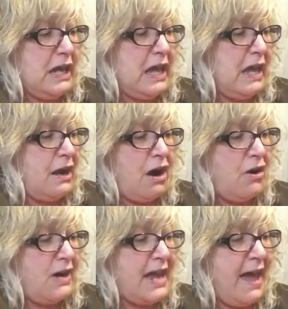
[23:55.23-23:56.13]
And I
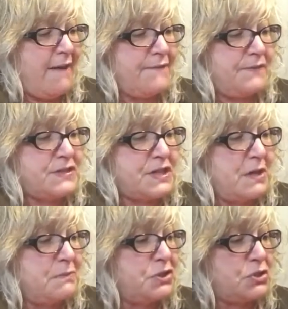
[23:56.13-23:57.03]
already have
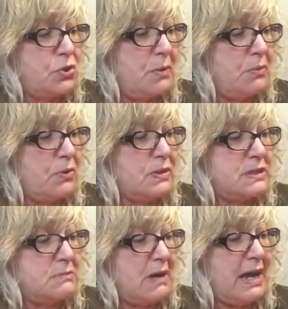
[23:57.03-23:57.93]
some
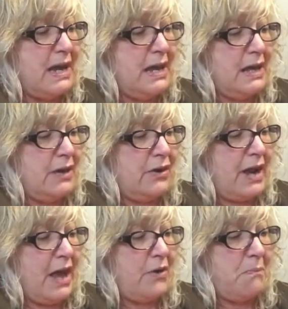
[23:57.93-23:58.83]
storyboards in my head on
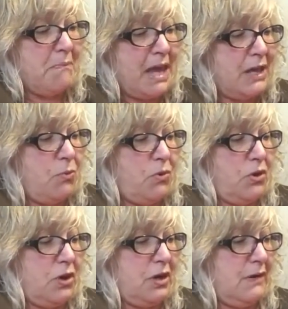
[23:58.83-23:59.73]
how to make it
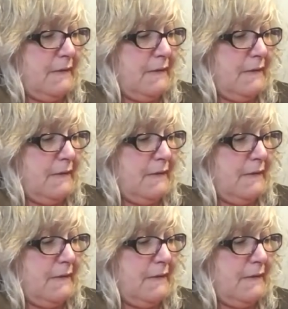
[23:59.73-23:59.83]
work.